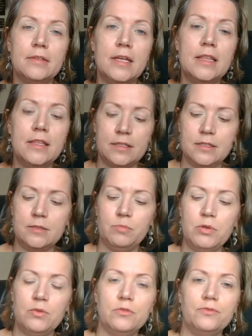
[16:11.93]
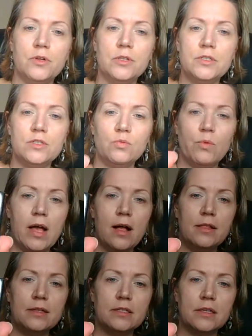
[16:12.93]
And this is beautiful as
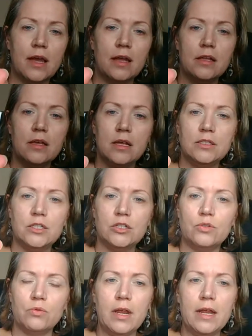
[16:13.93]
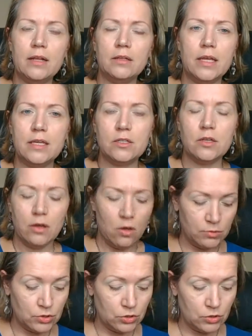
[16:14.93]
well. It's a great, like
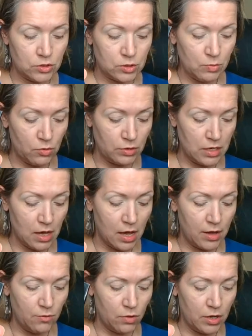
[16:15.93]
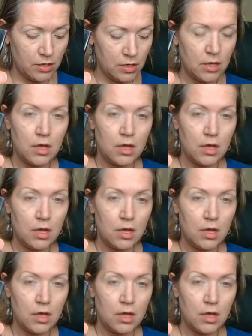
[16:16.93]
almost good smoky eye one.